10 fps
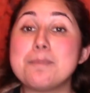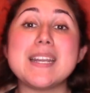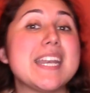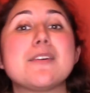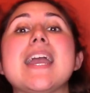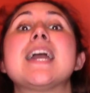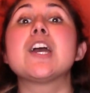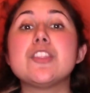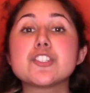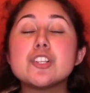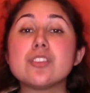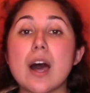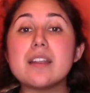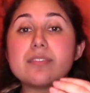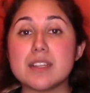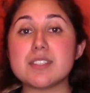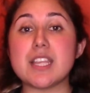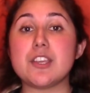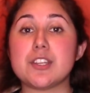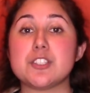But anyway, there's a lot of flavors
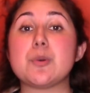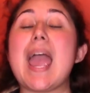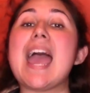that you can do.